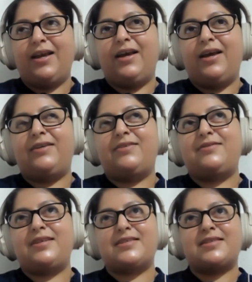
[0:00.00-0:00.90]
And
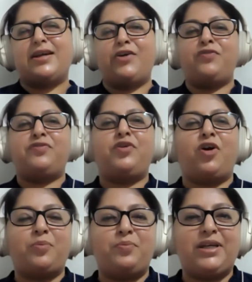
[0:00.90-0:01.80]
this kind of
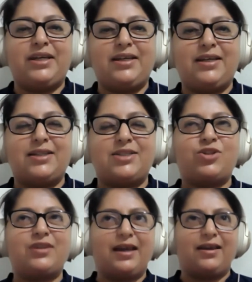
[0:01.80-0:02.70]
got me to
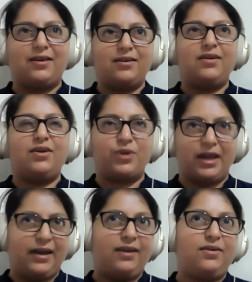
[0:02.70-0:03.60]
think,
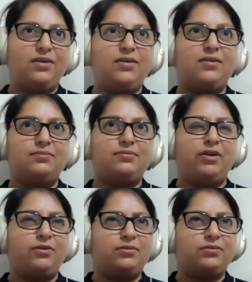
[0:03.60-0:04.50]
okay,
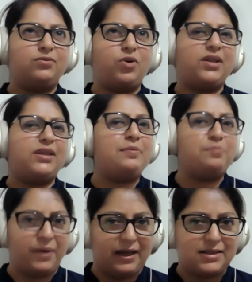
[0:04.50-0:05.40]
what are the
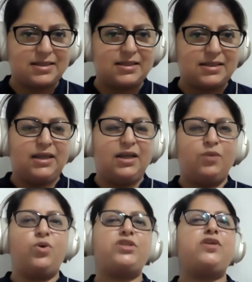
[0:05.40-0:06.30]
impacts?
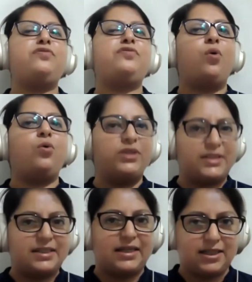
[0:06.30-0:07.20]
What if all the
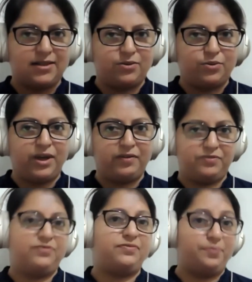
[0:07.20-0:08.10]
data would have
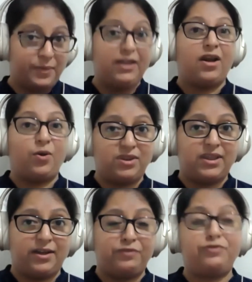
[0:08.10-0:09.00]
been out
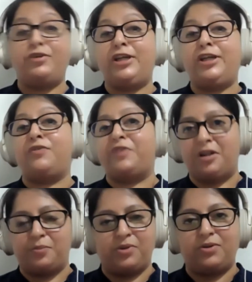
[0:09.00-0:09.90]
there freely
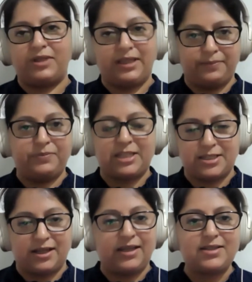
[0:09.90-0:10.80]
available on the
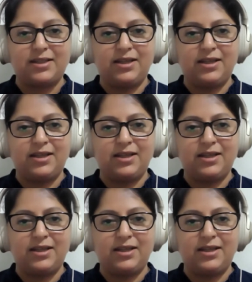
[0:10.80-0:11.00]
internet?